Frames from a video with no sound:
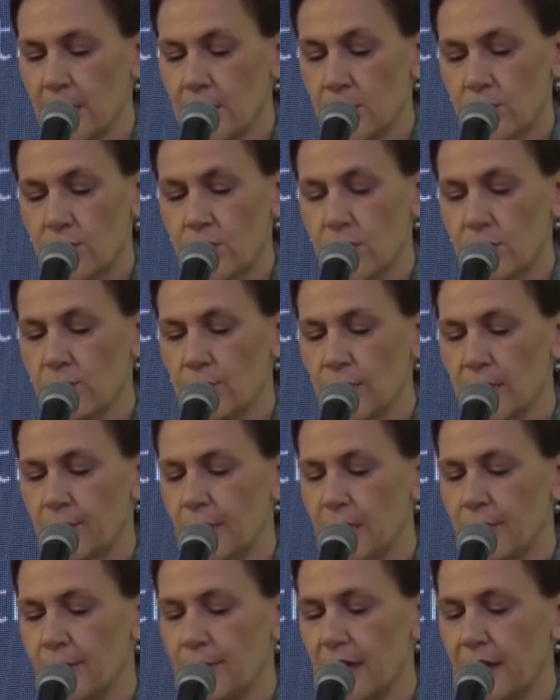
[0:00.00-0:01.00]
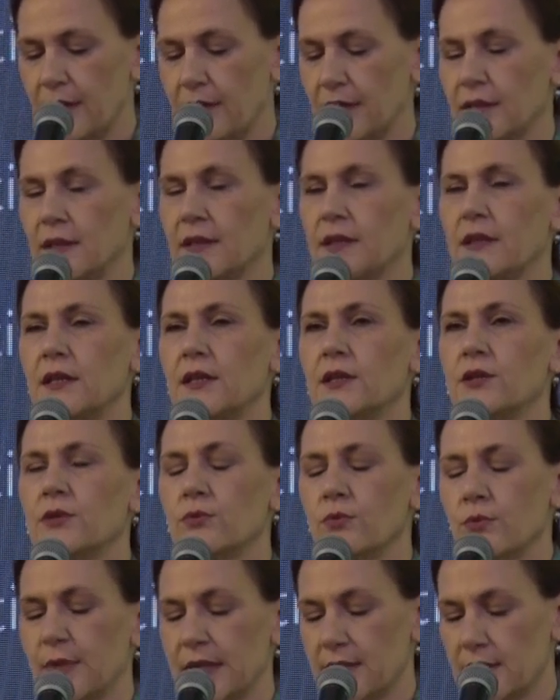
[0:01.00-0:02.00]
So we're preparing EU
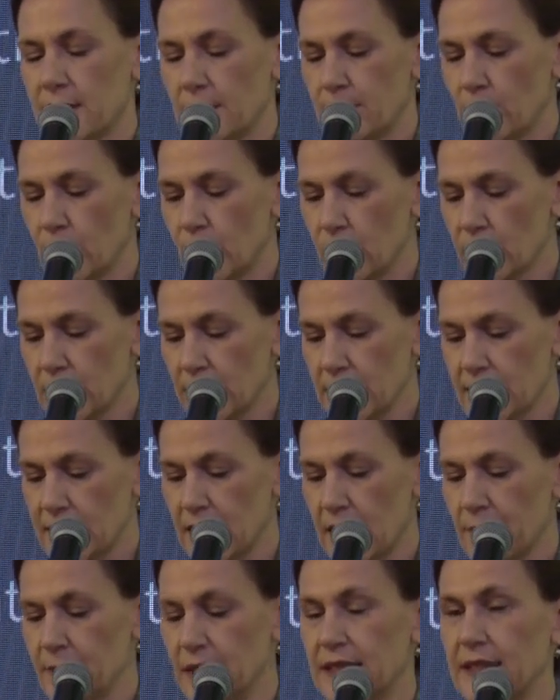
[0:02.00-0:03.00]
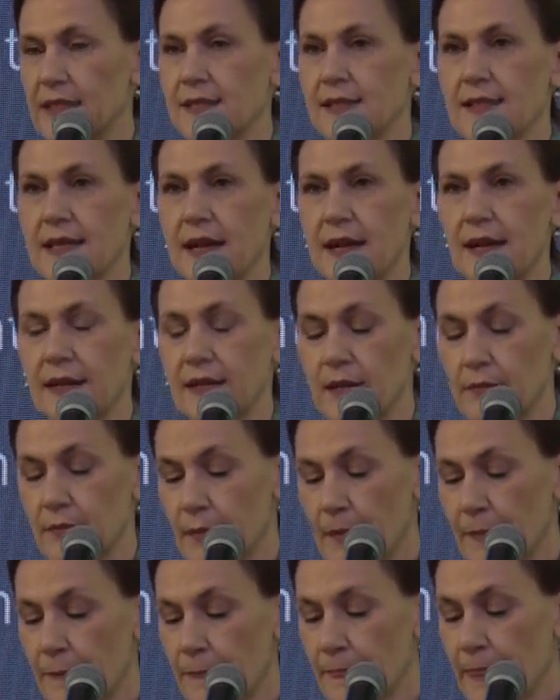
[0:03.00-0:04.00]
Western Balkans Summit in
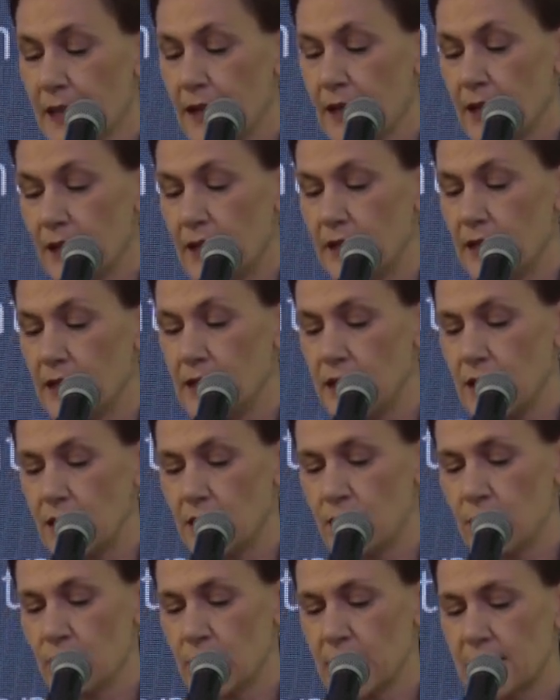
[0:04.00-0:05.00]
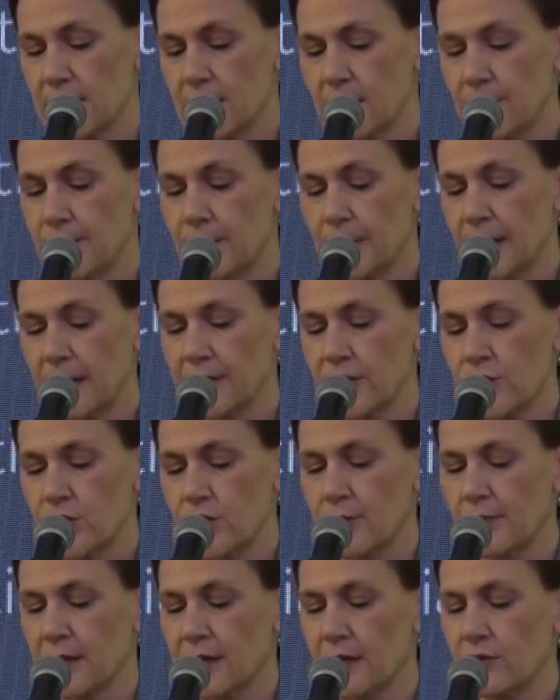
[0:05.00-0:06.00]
Zagreb and EU Eastern Partnership